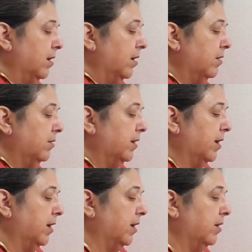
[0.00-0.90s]

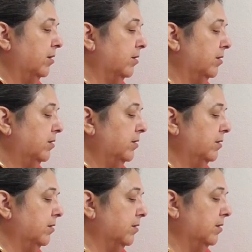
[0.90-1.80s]
Okay, good.
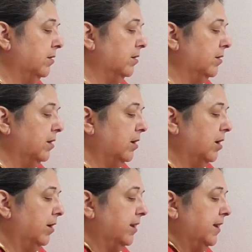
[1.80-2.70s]

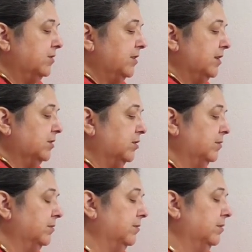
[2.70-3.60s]
Okay, and actually that's
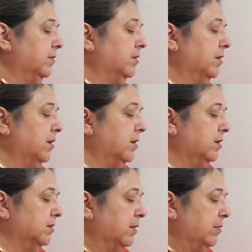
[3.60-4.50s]
good.
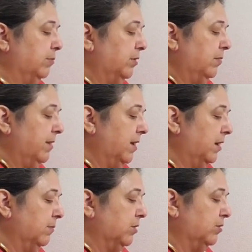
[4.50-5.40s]
So I'm going to put it back.
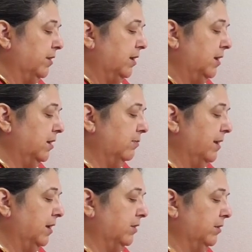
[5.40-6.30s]
I'm going to try to get it
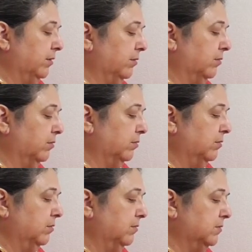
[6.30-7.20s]
back in the little
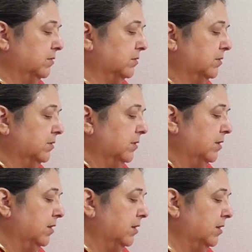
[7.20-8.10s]
grooves.
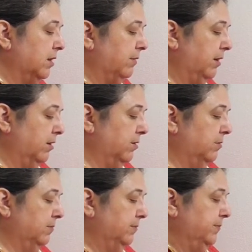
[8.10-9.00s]
There we
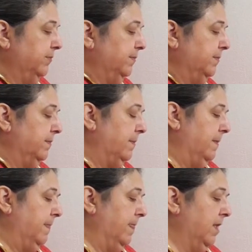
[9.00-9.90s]
go.
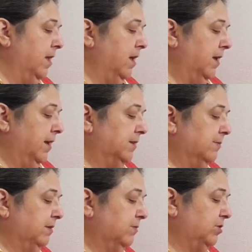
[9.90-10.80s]
And
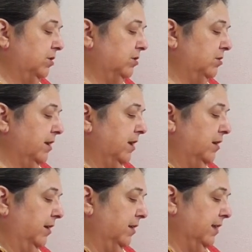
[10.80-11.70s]
sometimes you can do that, and
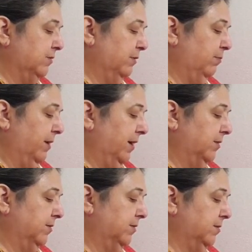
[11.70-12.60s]
again, that's with
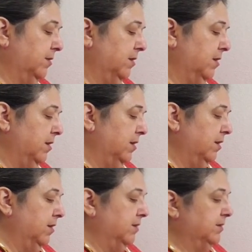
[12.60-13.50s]
practice.
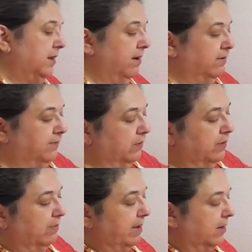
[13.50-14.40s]
See how it fit
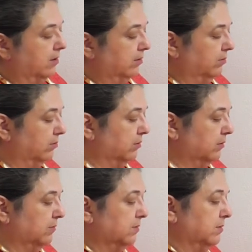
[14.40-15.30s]
right back in the little
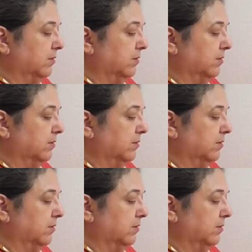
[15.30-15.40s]
grooves?